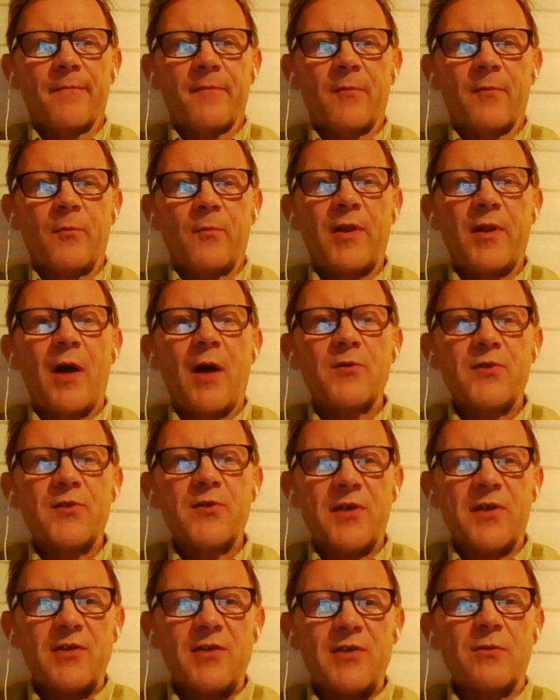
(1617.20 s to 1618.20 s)
without
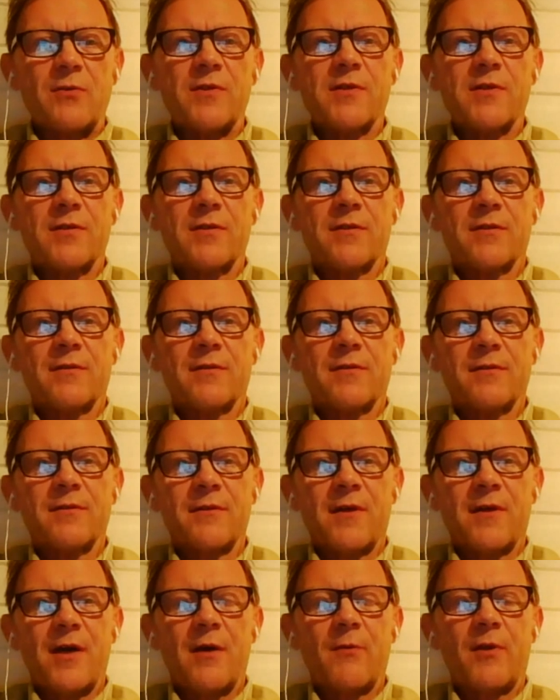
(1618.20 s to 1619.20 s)
schedules
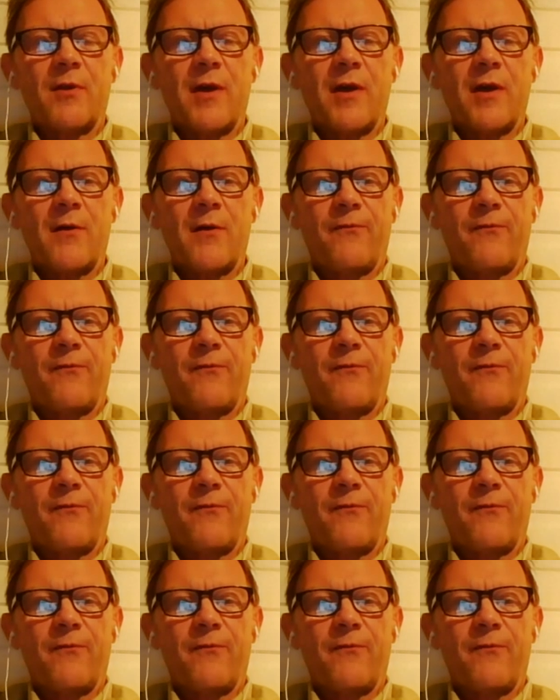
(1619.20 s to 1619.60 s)
and without